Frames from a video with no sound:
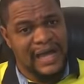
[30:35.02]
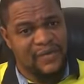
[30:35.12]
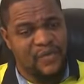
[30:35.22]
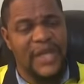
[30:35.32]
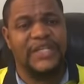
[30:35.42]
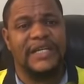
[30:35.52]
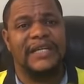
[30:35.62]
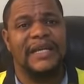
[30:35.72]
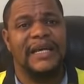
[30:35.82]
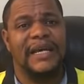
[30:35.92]

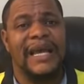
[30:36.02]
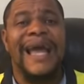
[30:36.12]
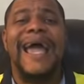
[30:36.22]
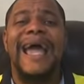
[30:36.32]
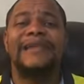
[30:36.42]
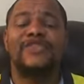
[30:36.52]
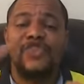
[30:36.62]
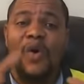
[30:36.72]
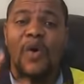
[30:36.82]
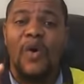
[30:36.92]
region. And
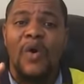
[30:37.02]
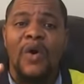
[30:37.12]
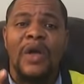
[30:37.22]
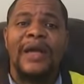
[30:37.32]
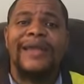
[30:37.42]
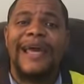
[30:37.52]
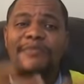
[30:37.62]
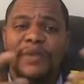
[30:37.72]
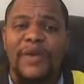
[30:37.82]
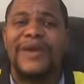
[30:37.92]
so
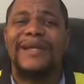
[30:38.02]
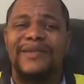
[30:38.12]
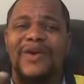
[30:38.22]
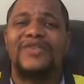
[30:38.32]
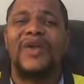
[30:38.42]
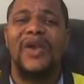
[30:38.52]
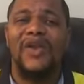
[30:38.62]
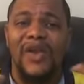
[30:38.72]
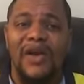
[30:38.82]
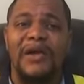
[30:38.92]
Liberia does not
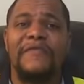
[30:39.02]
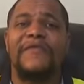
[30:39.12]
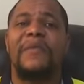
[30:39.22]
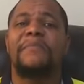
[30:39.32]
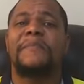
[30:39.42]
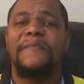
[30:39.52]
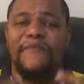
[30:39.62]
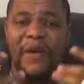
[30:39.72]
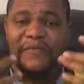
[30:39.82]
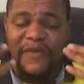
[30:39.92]
learn from
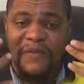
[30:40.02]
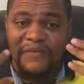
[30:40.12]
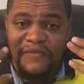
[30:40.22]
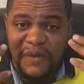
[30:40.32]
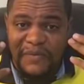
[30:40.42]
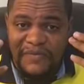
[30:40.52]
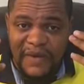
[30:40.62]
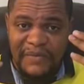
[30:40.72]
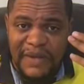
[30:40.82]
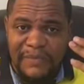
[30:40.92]

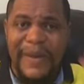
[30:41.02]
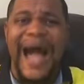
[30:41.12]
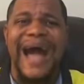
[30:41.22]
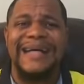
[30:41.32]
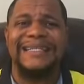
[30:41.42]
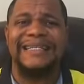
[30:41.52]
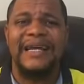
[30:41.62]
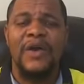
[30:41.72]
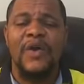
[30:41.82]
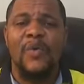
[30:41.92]
the past.
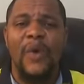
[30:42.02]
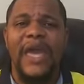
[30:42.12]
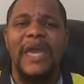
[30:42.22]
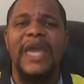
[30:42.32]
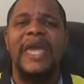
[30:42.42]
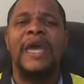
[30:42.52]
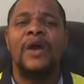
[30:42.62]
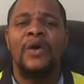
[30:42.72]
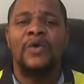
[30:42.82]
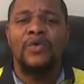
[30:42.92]
We
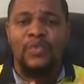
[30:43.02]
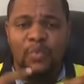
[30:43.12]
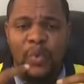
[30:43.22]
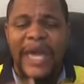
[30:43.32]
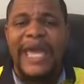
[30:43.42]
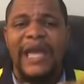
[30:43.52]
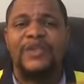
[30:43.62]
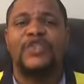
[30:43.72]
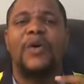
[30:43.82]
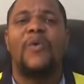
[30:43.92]

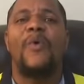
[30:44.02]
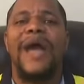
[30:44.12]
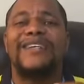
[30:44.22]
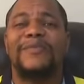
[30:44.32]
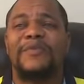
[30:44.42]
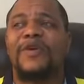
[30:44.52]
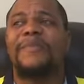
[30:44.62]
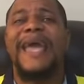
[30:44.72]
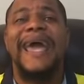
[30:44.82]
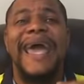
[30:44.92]
are supposed to
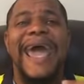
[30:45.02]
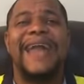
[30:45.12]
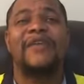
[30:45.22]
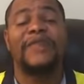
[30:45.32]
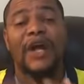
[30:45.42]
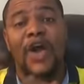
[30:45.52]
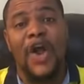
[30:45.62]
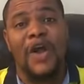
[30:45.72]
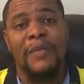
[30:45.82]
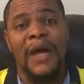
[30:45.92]
be ahead of the
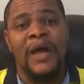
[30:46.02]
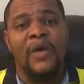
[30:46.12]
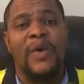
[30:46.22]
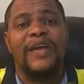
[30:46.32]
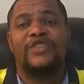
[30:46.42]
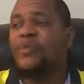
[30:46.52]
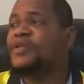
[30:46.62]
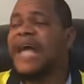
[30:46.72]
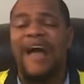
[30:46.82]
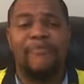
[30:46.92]
curve. We are
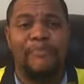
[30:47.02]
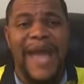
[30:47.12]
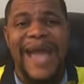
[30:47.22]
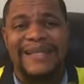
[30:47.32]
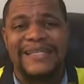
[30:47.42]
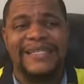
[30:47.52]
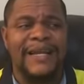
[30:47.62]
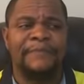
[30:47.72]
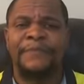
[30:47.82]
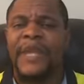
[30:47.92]
supposed to have
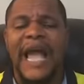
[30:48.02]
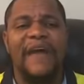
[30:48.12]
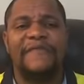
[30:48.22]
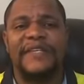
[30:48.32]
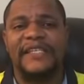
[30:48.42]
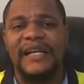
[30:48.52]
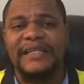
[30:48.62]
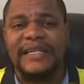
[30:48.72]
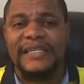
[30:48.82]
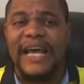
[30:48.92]
beds, have
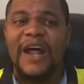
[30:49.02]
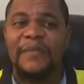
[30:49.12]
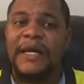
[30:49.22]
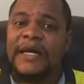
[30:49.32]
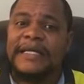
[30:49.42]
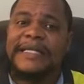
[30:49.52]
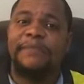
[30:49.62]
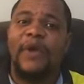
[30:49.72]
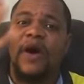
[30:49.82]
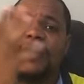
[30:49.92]
facilities set up,
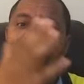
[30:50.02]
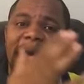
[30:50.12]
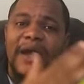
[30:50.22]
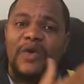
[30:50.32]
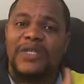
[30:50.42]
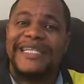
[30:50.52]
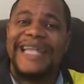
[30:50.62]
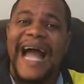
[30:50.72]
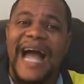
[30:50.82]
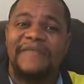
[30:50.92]
deploy the medical
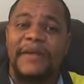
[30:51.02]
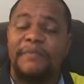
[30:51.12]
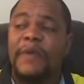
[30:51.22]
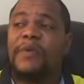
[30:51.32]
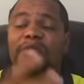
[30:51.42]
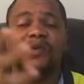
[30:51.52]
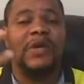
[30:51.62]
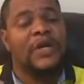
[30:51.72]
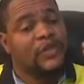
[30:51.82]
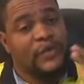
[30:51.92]
staff, the people
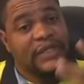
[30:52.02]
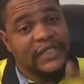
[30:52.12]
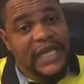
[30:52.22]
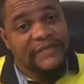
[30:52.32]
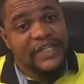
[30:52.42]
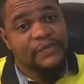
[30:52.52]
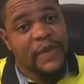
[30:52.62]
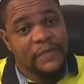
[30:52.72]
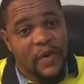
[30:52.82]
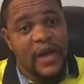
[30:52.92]
to receive these
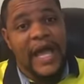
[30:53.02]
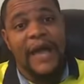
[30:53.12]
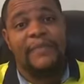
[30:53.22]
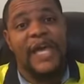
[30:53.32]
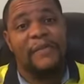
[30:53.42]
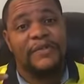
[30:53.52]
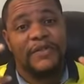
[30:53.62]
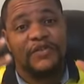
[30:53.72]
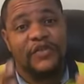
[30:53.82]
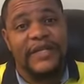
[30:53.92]
people and be able
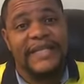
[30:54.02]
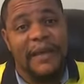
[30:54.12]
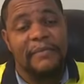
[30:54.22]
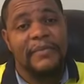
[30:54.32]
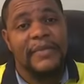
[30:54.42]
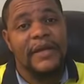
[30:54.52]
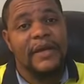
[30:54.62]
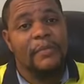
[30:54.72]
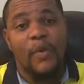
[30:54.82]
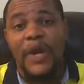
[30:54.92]
to treat them.
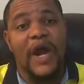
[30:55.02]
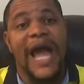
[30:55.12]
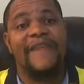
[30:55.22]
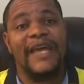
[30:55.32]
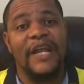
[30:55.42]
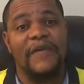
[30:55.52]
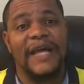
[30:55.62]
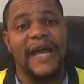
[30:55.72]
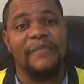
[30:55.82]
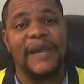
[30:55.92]
But we don't have any of
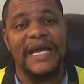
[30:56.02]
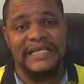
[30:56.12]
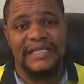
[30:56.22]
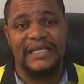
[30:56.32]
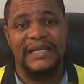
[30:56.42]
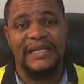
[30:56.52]
that in place.